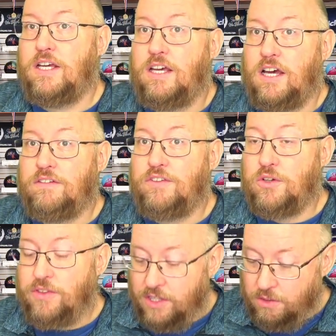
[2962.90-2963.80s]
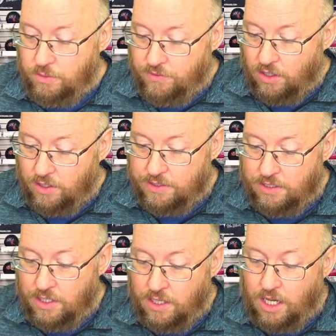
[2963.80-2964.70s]
urethane that we've got.
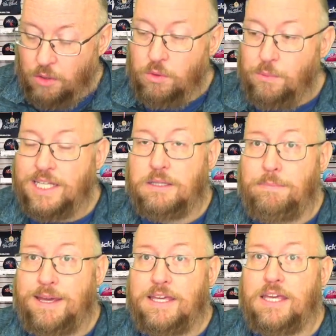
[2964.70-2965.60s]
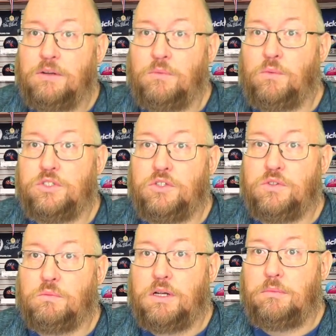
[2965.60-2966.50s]
When we get the pink in, what we'll do is
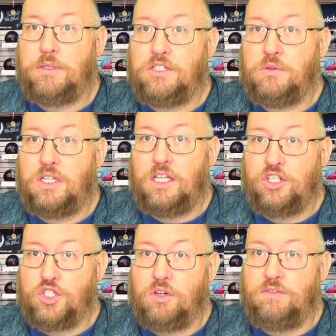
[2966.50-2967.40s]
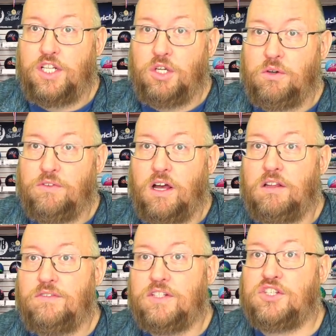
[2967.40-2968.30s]
we'll probably do a little short video of all
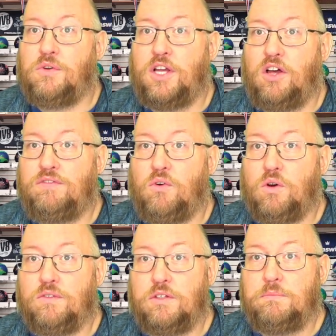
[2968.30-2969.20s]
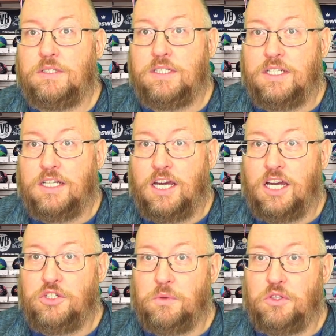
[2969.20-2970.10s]
of us throwing all 4 of them.
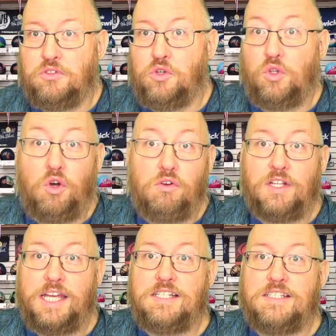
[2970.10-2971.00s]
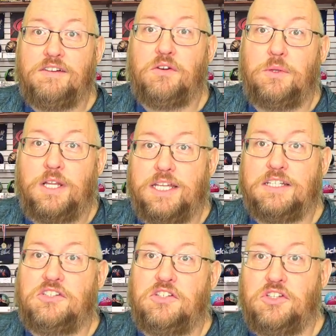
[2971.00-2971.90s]
Do one of those cool overlays that everyone
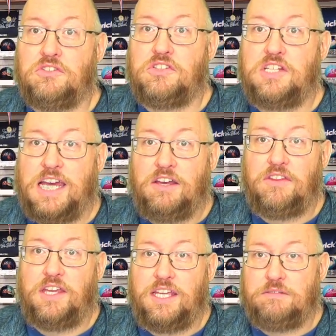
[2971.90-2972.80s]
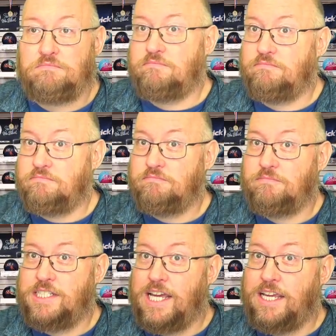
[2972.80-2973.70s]
likes, so you can see how they
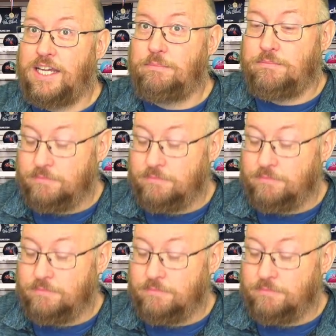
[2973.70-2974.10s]
stack up.